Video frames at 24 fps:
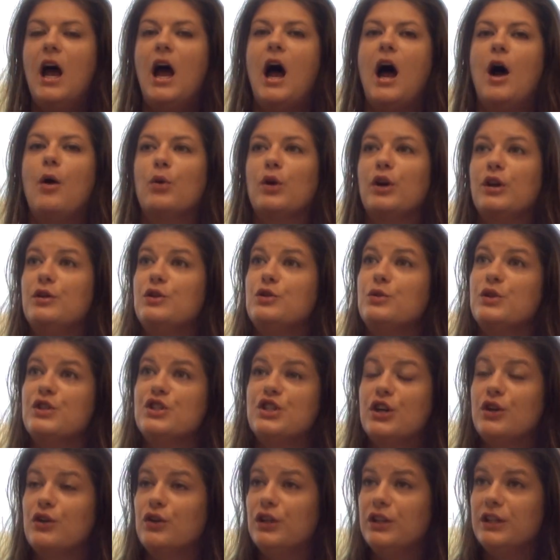We're going to do a
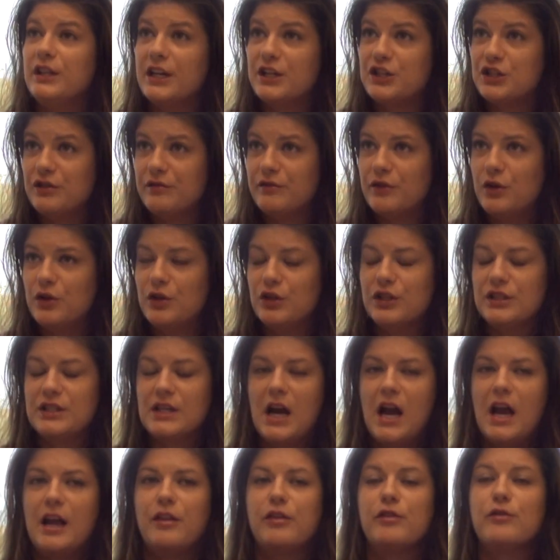general election voters
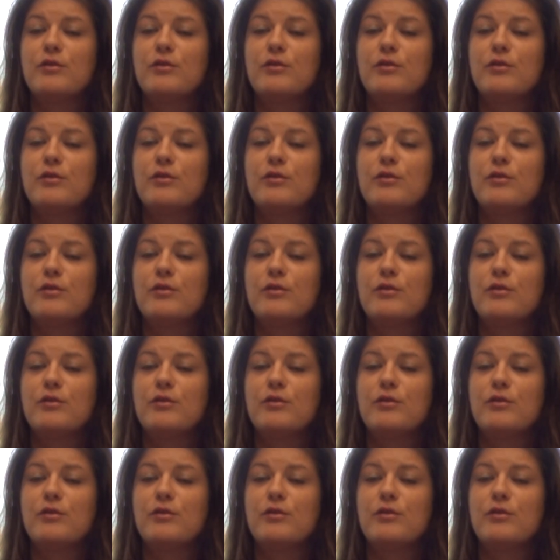guide.